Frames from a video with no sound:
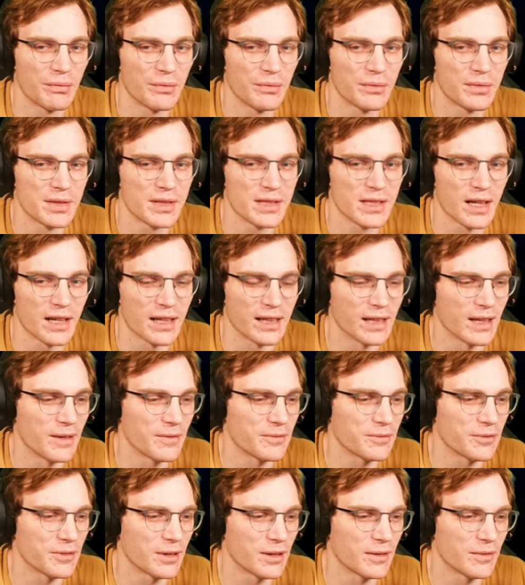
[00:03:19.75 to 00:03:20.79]
Stuck in there
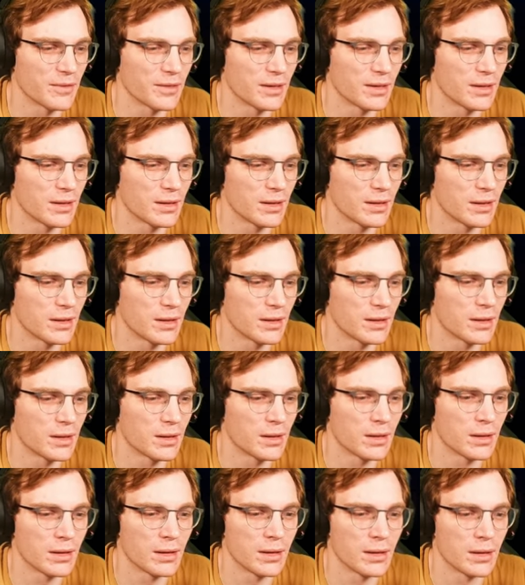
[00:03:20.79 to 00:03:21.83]

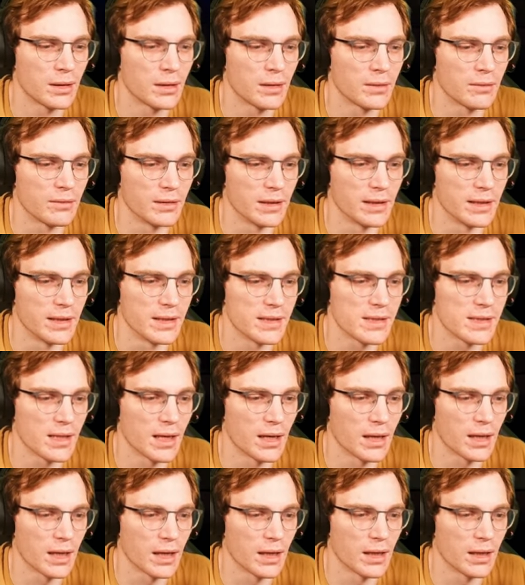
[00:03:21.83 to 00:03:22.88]
forever. Release.
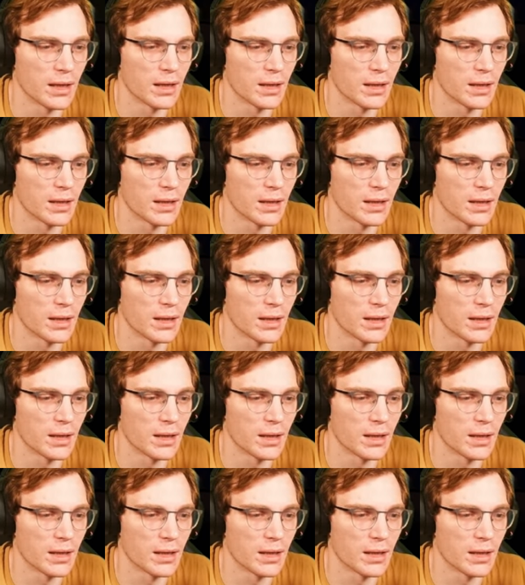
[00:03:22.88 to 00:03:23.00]
Okay.